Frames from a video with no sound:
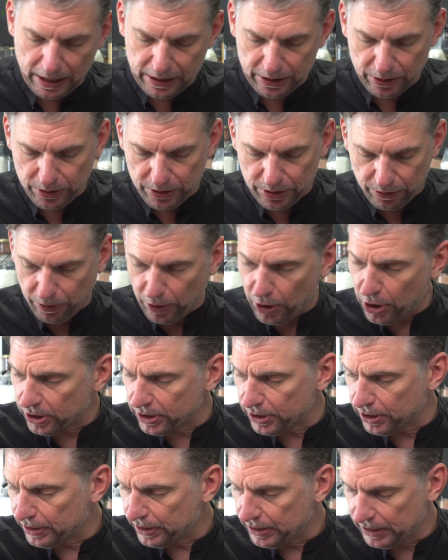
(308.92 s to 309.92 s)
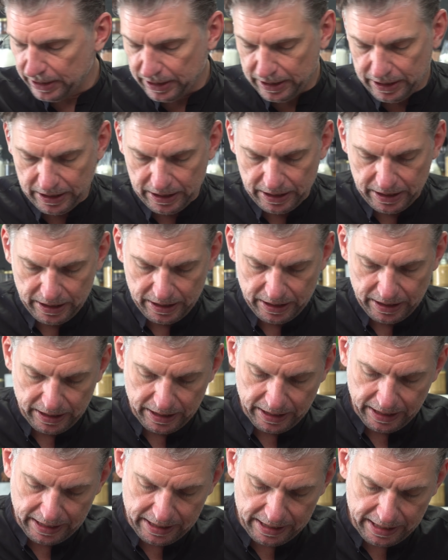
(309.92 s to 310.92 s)
pans.
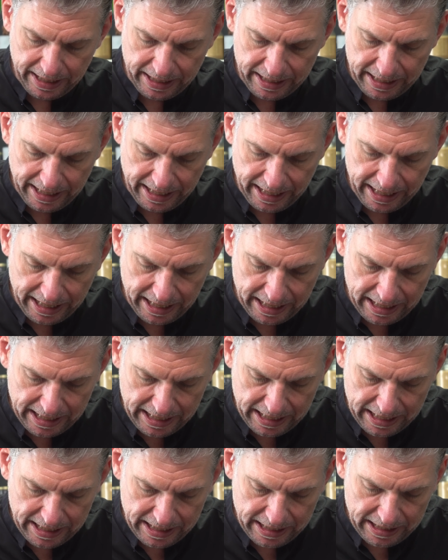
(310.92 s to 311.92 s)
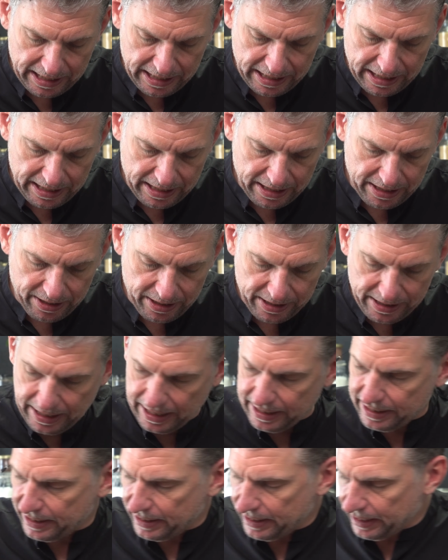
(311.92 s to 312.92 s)
Now you go ahead.
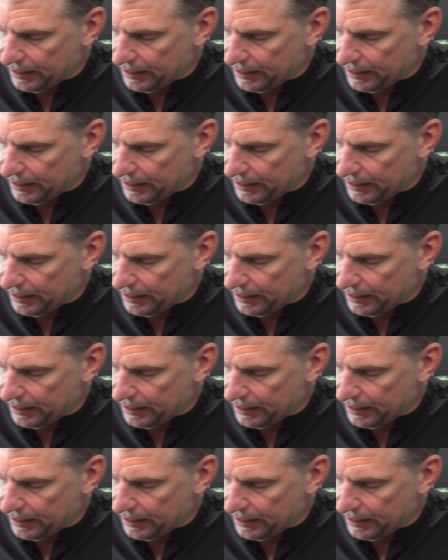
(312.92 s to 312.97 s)
Put